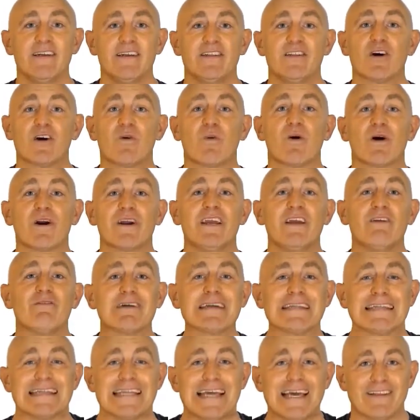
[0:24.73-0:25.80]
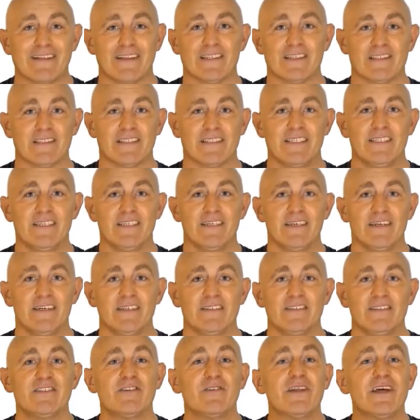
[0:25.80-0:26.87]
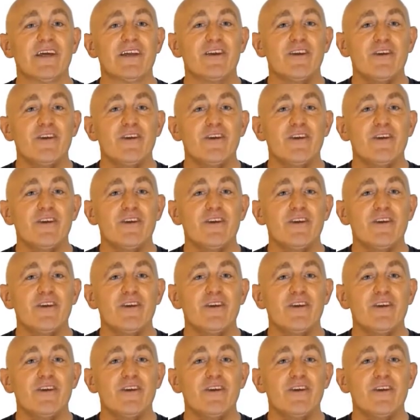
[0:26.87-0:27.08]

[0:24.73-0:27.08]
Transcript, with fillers: they're working relentlessly so that